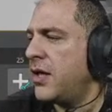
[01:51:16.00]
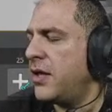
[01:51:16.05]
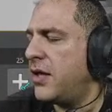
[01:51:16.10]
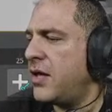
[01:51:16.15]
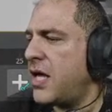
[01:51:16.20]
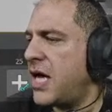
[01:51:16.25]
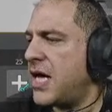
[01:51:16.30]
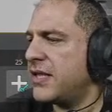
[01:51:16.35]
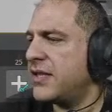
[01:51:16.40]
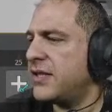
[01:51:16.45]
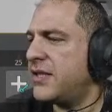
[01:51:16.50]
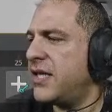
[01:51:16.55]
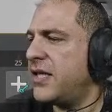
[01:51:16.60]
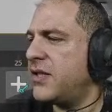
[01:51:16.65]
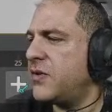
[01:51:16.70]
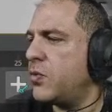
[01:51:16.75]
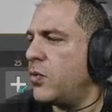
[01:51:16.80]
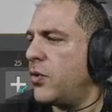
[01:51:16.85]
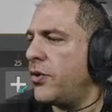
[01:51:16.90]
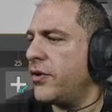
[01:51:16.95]
Does
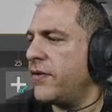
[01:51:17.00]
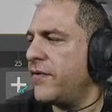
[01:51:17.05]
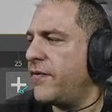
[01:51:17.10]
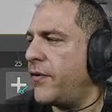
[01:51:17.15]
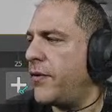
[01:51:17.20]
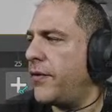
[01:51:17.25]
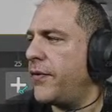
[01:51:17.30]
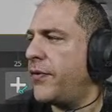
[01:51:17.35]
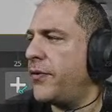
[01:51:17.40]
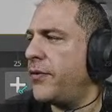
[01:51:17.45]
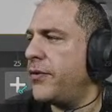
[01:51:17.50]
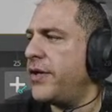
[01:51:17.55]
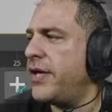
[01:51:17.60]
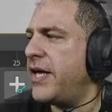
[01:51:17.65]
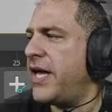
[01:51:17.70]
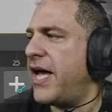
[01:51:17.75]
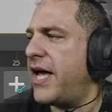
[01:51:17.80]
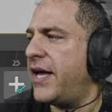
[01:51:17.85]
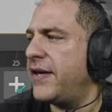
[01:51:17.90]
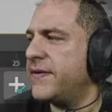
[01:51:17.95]
this work for
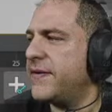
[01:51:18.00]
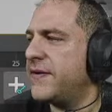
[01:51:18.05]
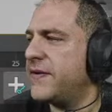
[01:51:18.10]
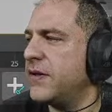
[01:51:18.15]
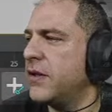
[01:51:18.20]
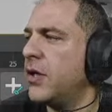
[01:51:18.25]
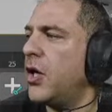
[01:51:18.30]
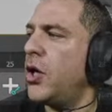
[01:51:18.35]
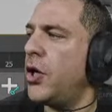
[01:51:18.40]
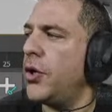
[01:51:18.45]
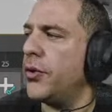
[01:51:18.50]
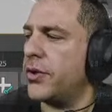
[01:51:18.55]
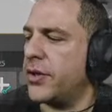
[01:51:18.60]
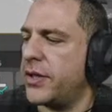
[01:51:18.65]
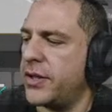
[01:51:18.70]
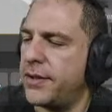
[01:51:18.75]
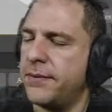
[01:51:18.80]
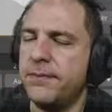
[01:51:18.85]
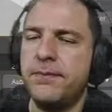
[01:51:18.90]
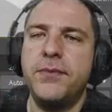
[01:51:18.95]
3ds?
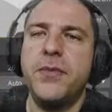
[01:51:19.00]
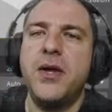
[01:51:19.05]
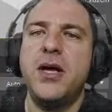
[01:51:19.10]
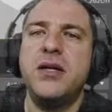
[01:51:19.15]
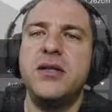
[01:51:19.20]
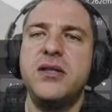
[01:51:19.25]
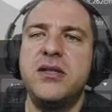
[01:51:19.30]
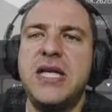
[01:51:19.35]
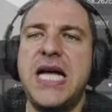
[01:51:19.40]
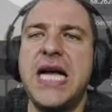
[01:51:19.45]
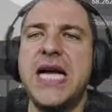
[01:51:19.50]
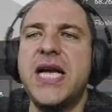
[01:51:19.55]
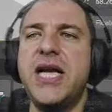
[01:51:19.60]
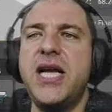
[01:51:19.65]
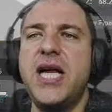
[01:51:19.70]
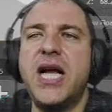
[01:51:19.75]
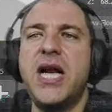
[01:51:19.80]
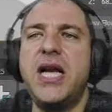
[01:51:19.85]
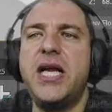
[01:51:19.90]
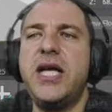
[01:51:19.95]
Look,
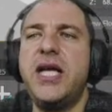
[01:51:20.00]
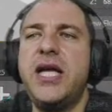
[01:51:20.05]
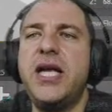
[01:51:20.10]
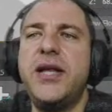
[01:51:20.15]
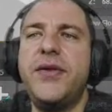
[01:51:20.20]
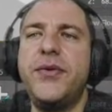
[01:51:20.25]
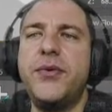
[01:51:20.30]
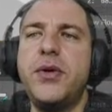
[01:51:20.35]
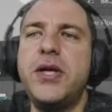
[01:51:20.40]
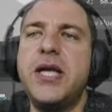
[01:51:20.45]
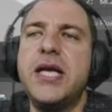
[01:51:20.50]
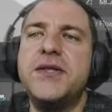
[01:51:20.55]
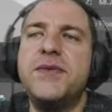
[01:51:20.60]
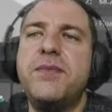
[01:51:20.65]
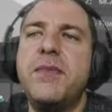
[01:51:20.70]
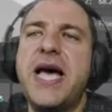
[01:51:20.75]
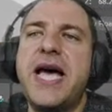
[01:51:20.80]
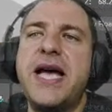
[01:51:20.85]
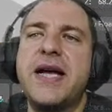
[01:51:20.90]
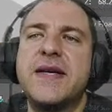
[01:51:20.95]
technically in 3ds
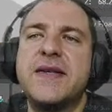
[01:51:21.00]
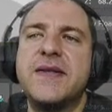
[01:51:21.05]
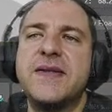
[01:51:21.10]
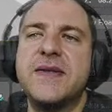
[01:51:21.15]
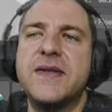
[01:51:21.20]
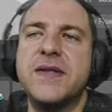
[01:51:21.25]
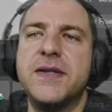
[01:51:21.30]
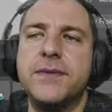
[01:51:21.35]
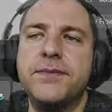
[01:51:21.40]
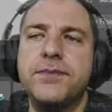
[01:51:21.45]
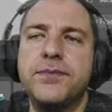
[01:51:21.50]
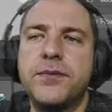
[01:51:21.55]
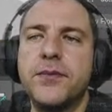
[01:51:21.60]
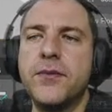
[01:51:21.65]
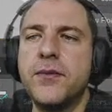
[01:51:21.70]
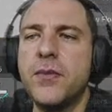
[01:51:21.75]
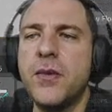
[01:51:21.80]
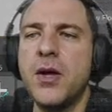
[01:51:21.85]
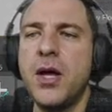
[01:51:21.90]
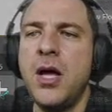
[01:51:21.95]
Max,
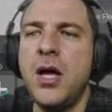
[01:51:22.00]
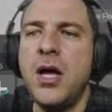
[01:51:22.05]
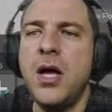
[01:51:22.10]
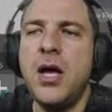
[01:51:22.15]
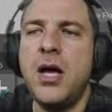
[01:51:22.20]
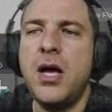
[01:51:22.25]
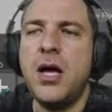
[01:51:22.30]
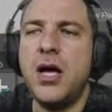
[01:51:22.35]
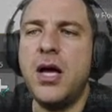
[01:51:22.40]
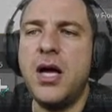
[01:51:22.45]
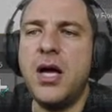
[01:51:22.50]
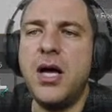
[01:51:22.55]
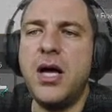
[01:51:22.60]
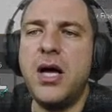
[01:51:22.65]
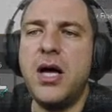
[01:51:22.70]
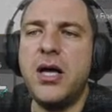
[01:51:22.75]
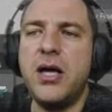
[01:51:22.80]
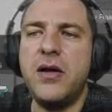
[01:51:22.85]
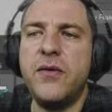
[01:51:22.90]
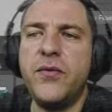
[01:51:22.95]

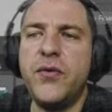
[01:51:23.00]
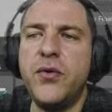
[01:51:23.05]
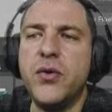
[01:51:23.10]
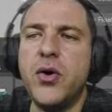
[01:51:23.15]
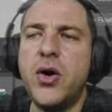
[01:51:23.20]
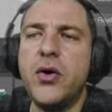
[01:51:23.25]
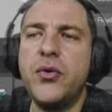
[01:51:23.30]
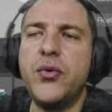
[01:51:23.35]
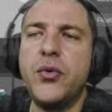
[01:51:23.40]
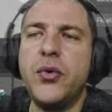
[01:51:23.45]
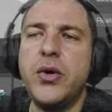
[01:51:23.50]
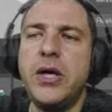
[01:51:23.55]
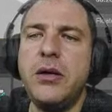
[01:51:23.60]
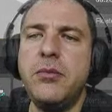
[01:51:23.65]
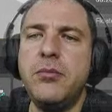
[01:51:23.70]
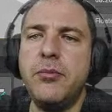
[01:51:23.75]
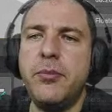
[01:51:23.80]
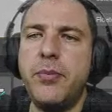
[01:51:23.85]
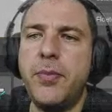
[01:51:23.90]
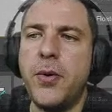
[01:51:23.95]
if you go to
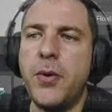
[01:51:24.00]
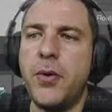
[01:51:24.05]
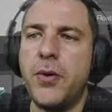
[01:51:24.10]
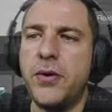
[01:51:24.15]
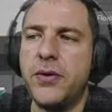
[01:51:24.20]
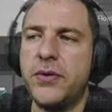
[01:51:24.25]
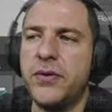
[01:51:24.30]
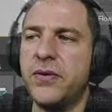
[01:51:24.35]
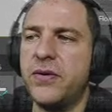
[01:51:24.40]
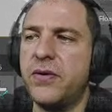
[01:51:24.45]
import,